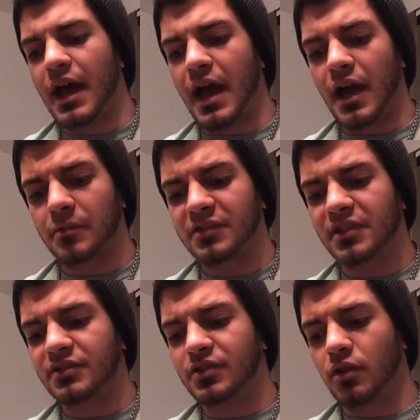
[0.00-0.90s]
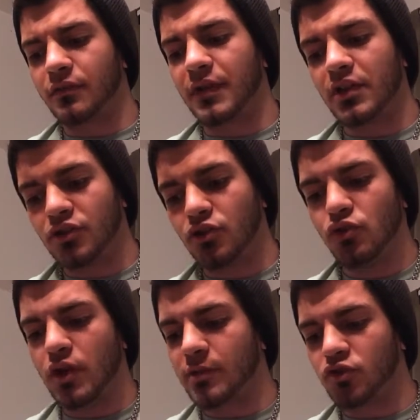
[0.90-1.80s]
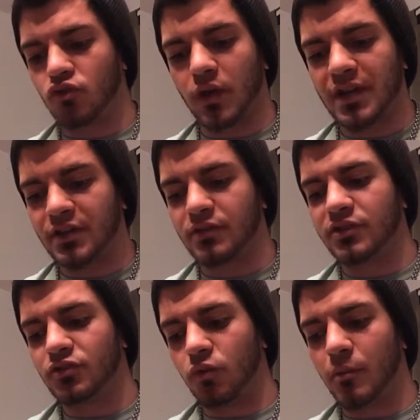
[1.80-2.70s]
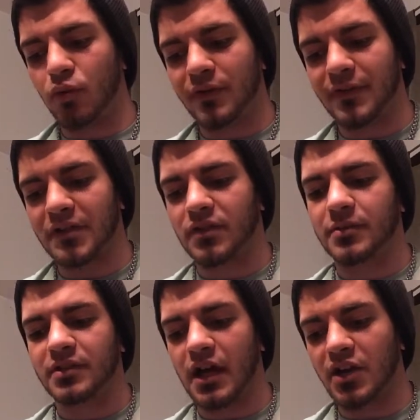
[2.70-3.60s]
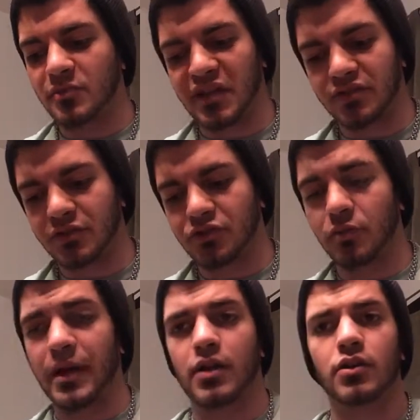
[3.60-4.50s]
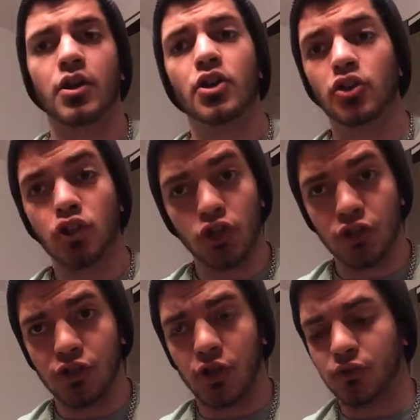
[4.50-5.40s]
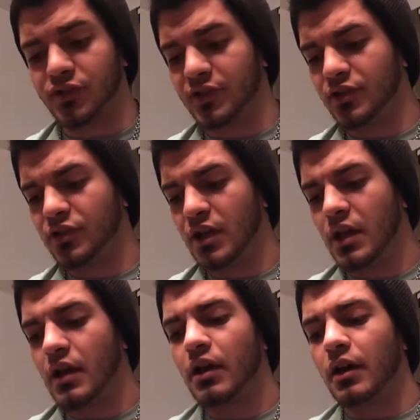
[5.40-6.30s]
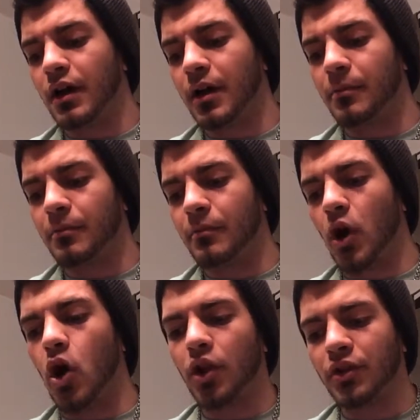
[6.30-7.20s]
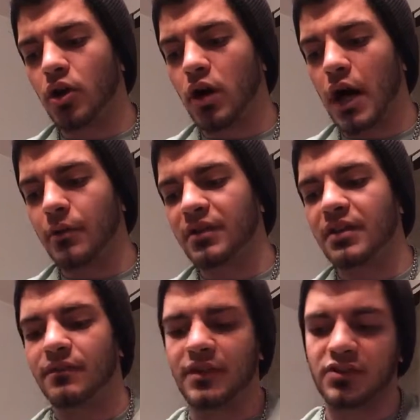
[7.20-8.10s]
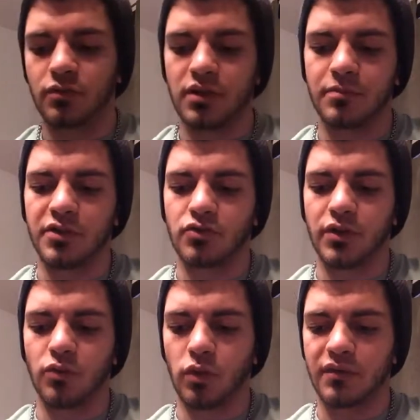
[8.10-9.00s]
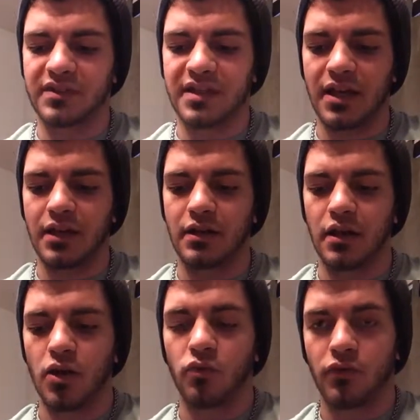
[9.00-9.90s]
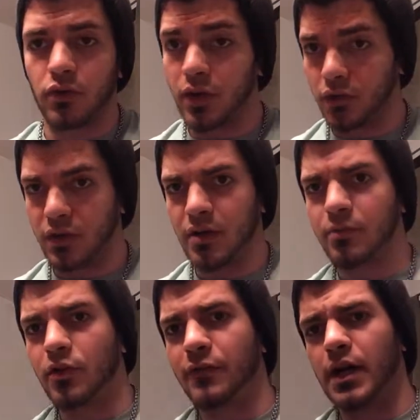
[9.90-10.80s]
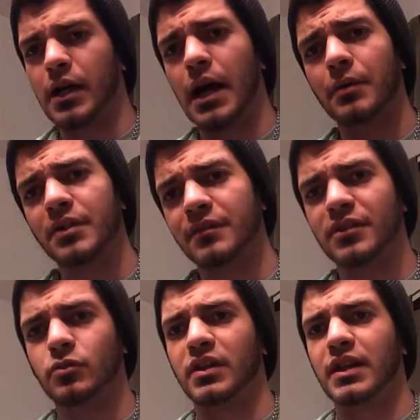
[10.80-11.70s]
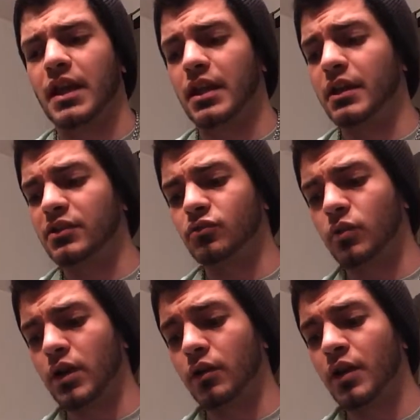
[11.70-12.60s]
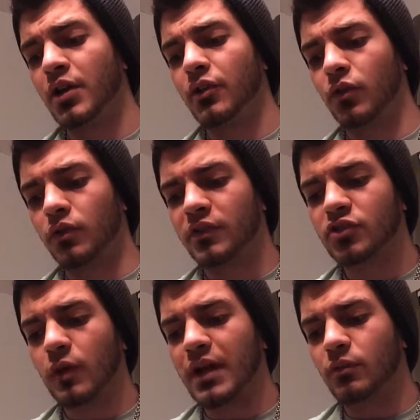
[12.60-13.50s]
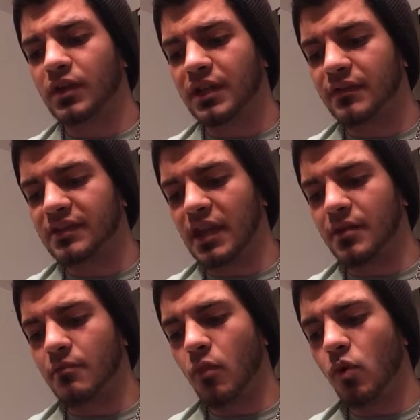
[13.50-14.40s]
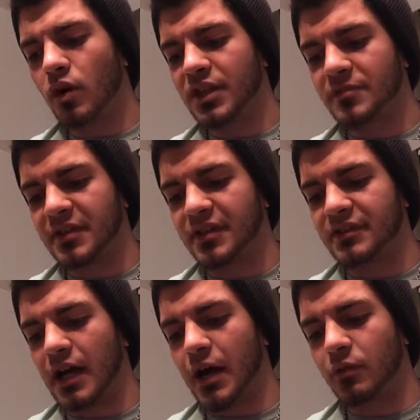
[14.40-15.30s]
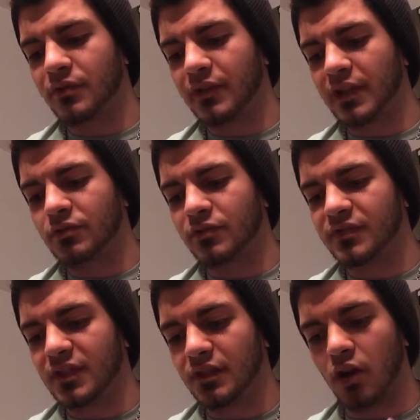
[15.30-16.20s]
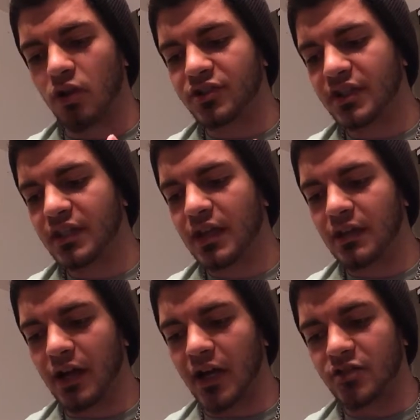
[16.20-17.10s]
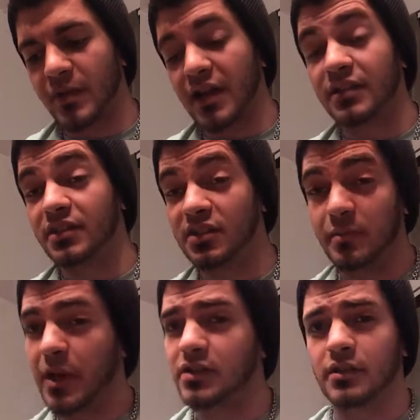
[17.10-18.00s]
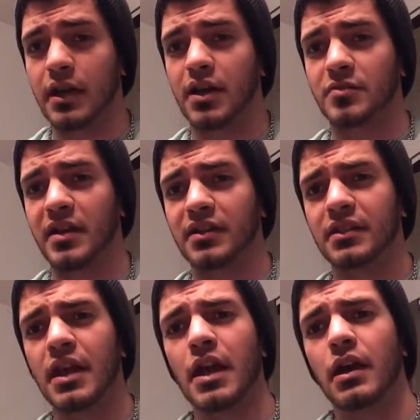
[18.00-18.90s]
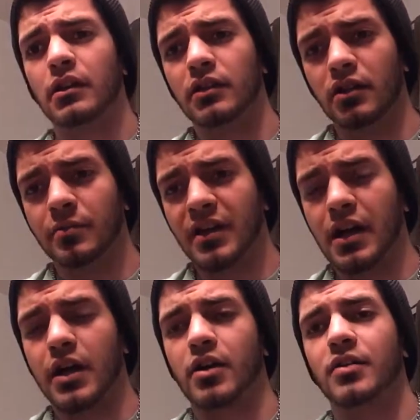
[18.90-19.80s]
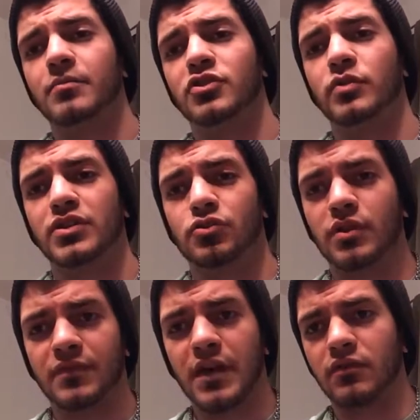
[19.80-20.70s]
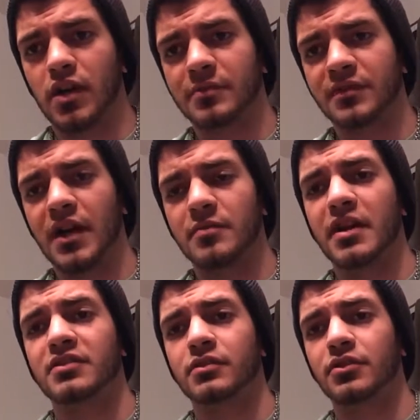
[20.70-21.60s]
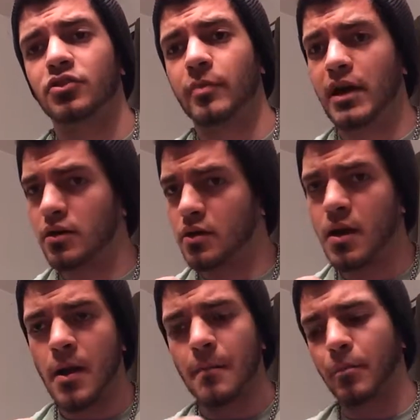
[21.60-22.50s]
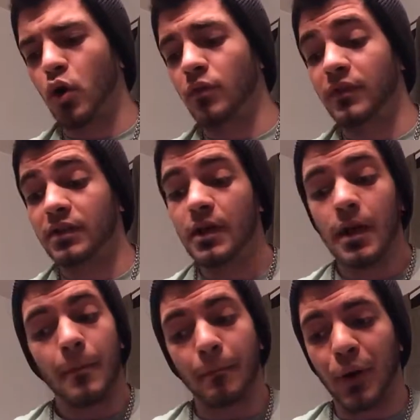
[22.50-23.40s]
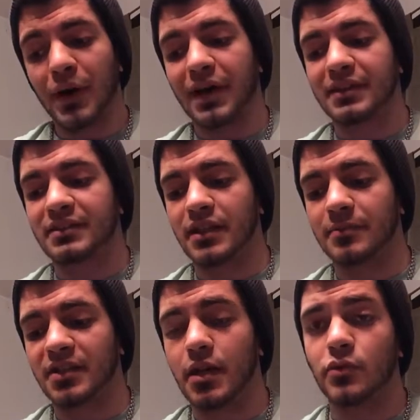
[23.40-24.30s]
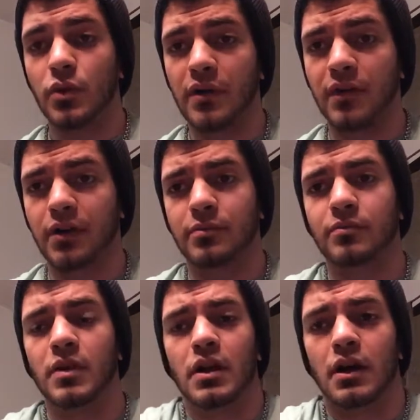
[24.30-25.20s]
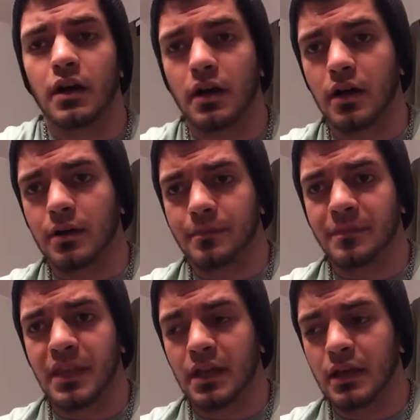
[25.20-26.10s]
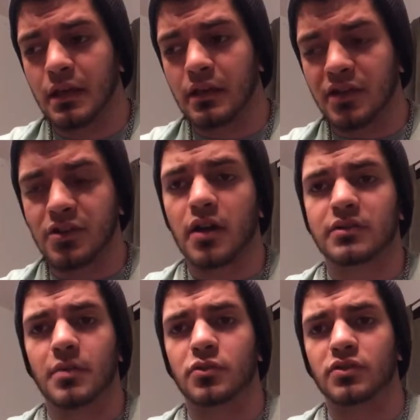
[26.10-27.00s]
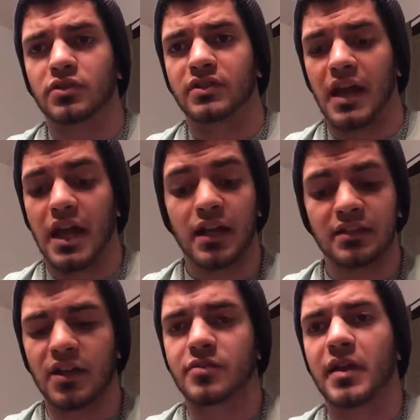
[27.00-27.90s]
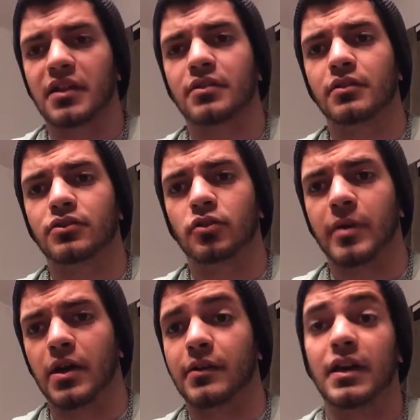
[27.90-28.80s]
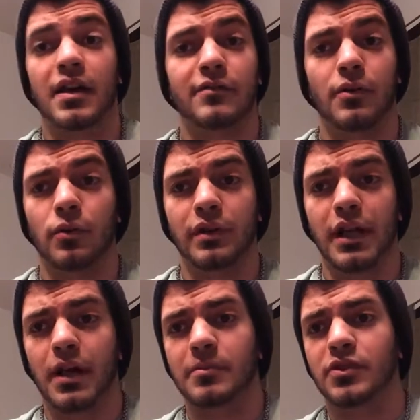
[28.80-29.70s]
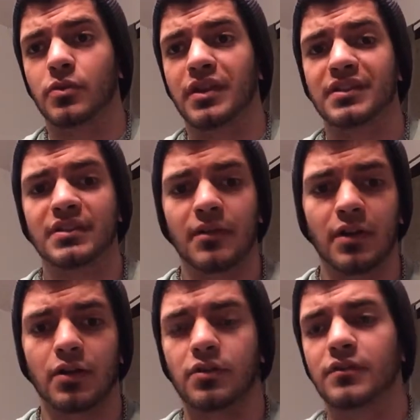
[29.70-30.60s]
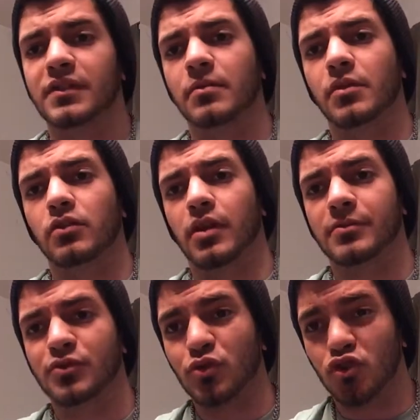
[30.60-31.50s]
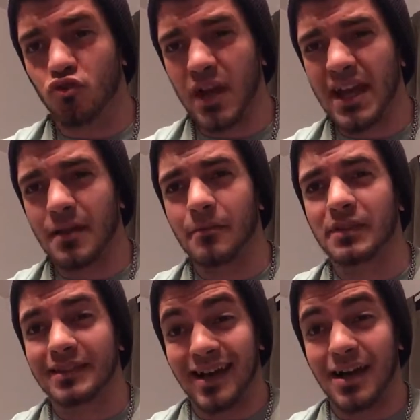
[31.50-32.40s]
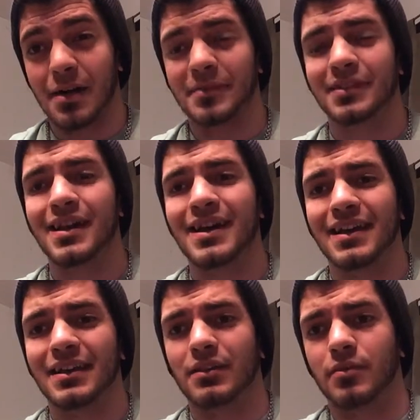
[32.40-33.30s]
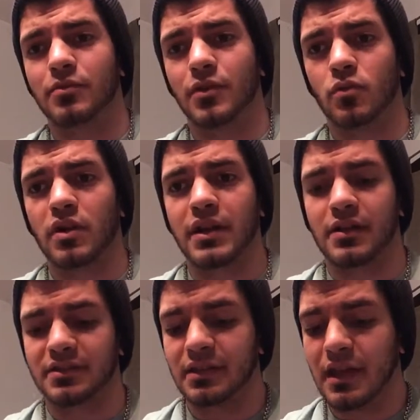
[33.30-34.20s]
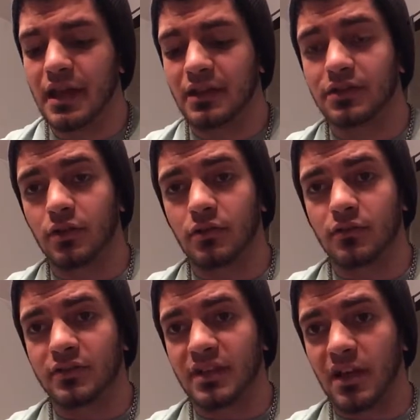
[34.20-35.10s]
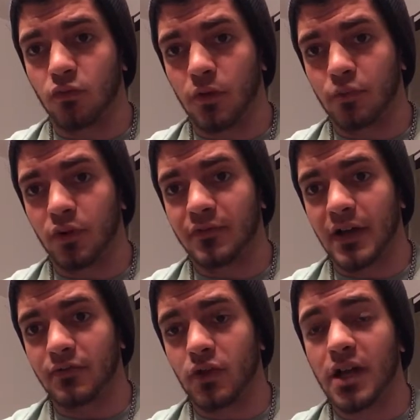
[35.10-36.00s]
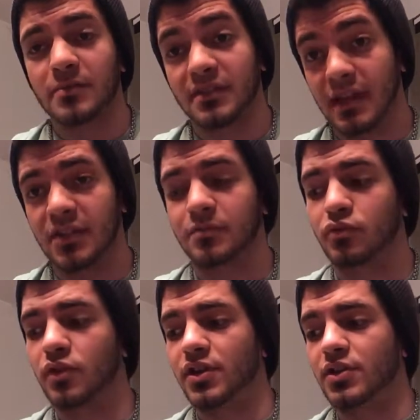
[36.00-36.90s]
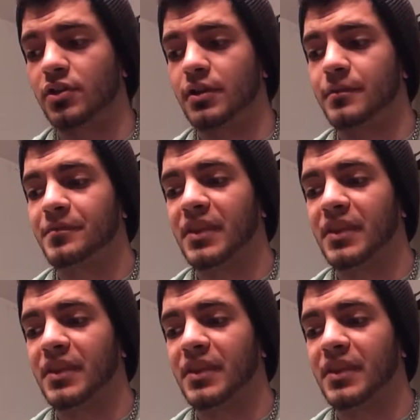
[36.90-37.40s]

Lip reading: Agmatine sulfate, 2 grams, great dosage. 1.5 grams Hydromax glycerol powder, good dosage. All in all, I would give this one between 1 of a 10 for ingredient profile. I would give this one an 8 as well. The only reason why I wouldn't give this any more is because I would have liked to have seen the arginine and the Hydromax, especially the Hydromax, a little bit higher. Between 3 to 5 grams of Hydromax glycerol powder, perfect. But at the same time, you have other nitric oxide boosters that has Hydromax glycerol powder that have only had between 750 milligrams to a gram tops in their pre-workouts. So to have 1.5 grams, that's pretty good.